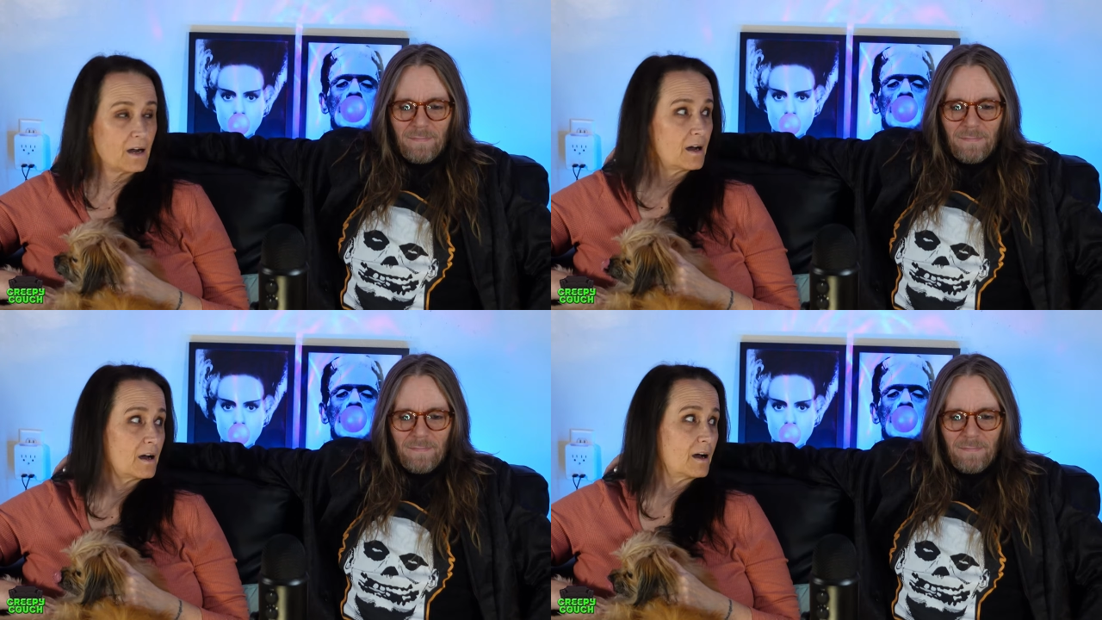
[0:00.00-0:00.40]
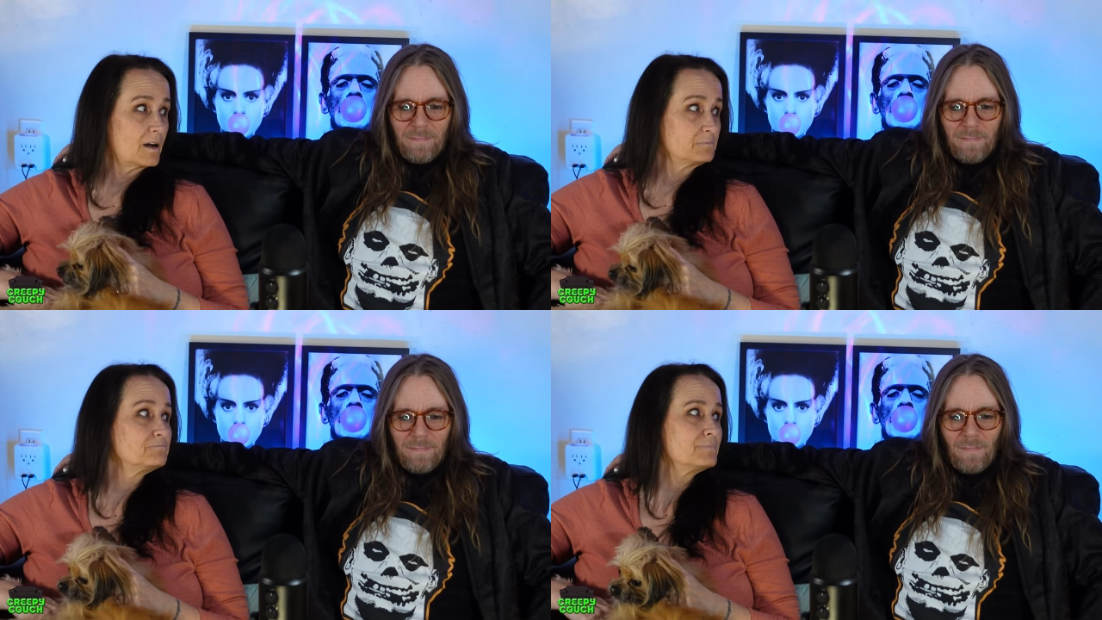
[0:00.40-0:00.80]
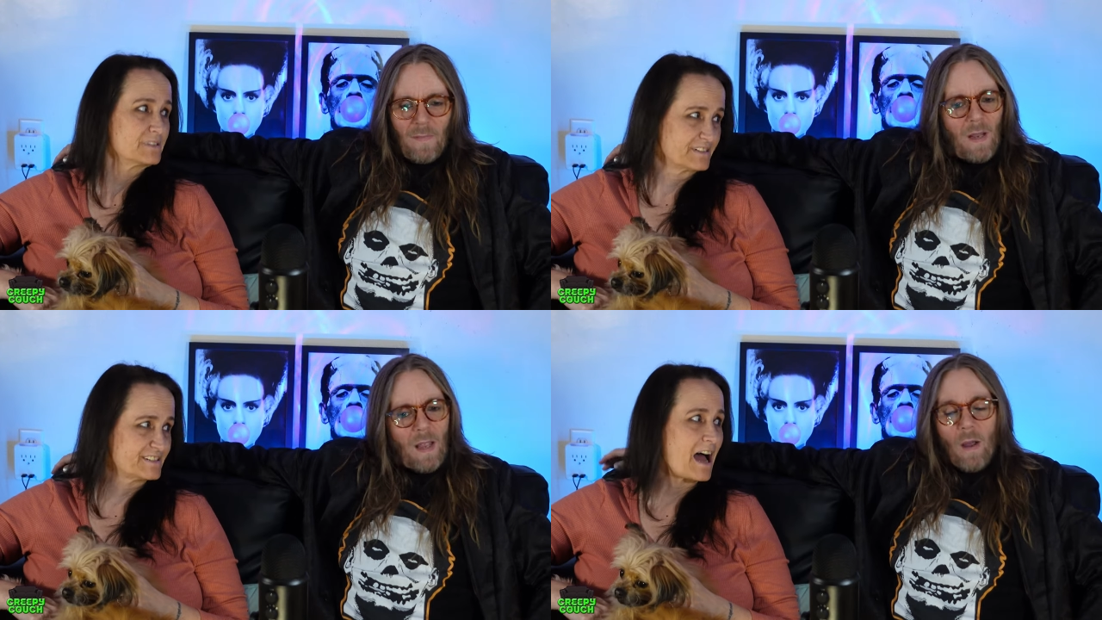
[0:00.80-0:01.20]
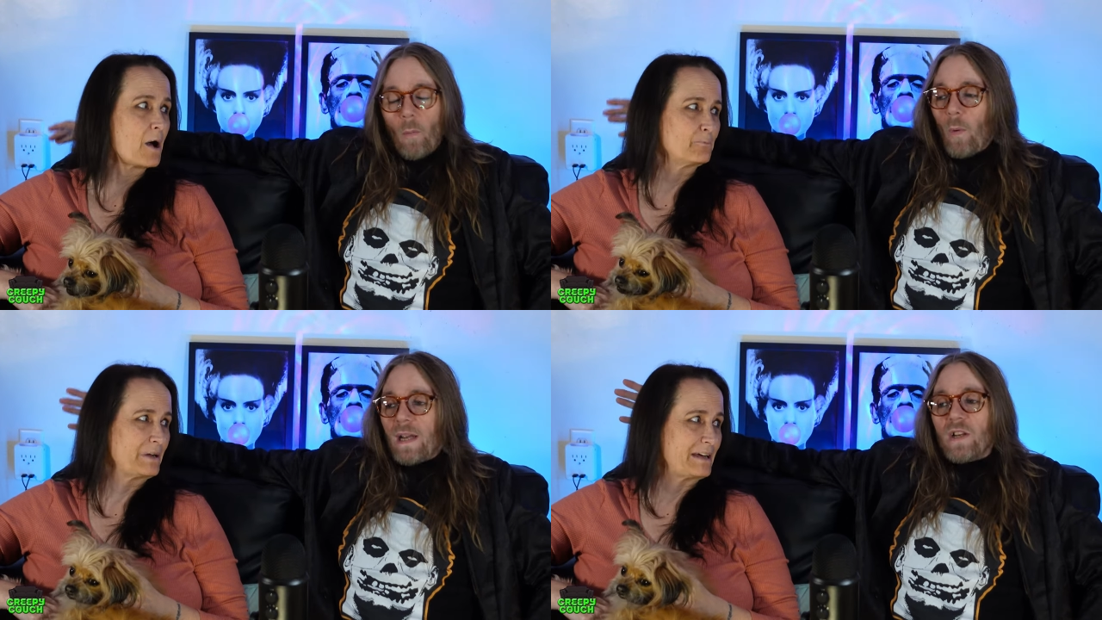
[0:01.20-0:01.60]
Speaker 1: Uh,
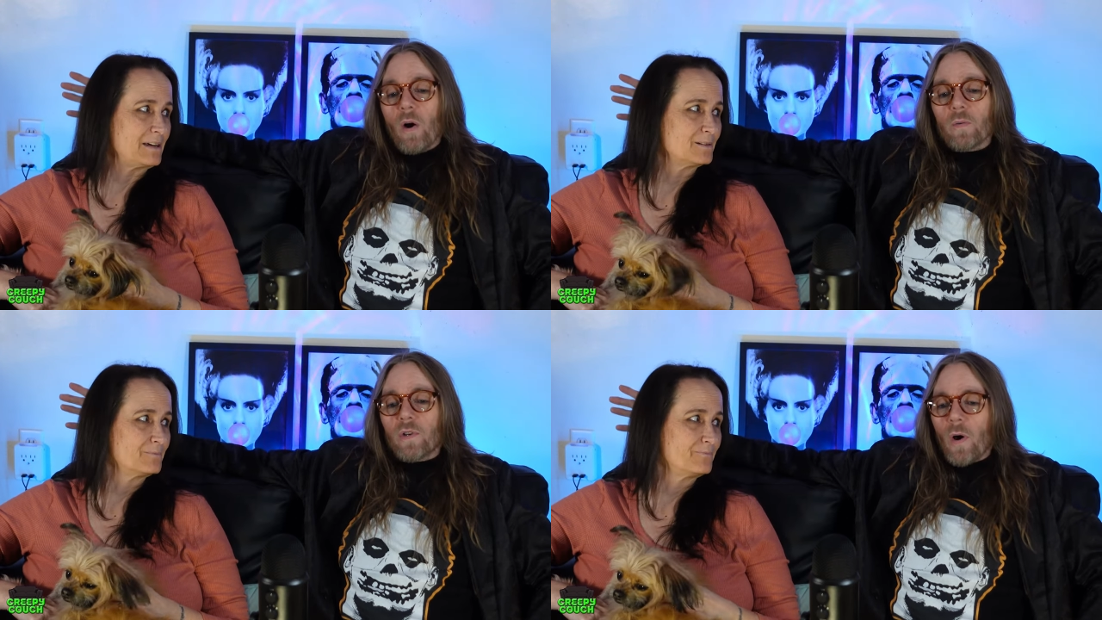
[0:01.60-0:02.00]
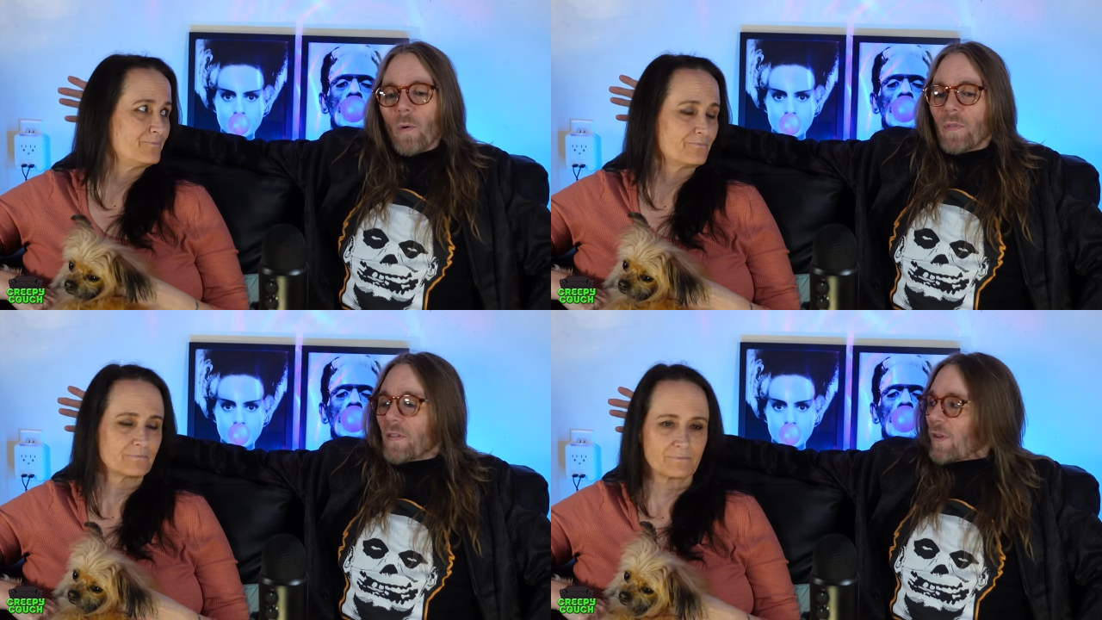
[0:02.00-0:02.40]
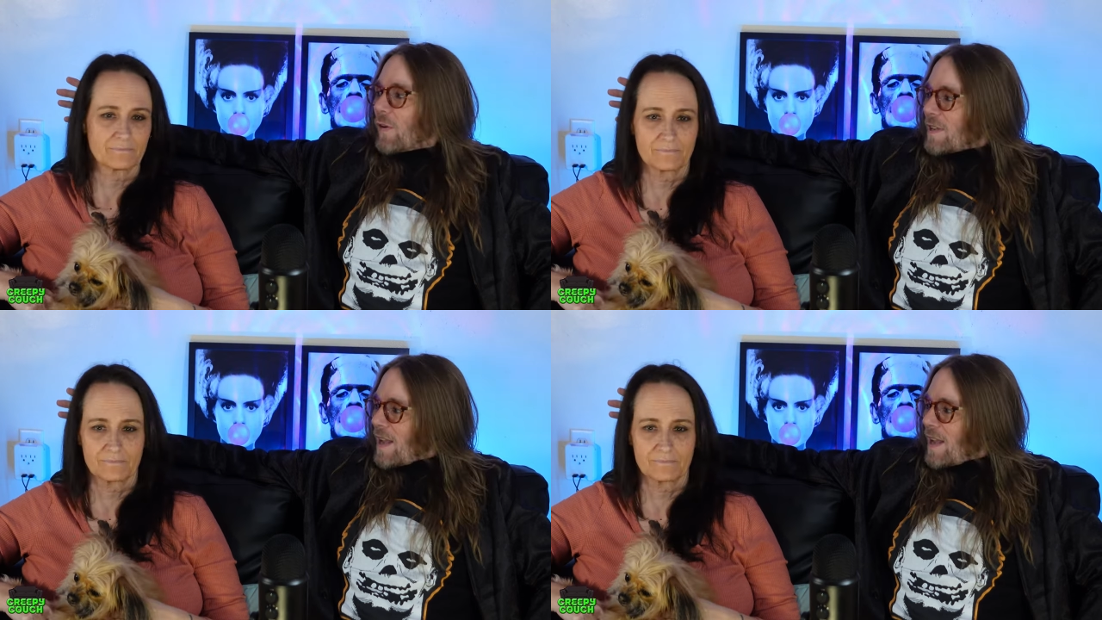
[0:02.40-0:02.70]
zombie. We don't know that they're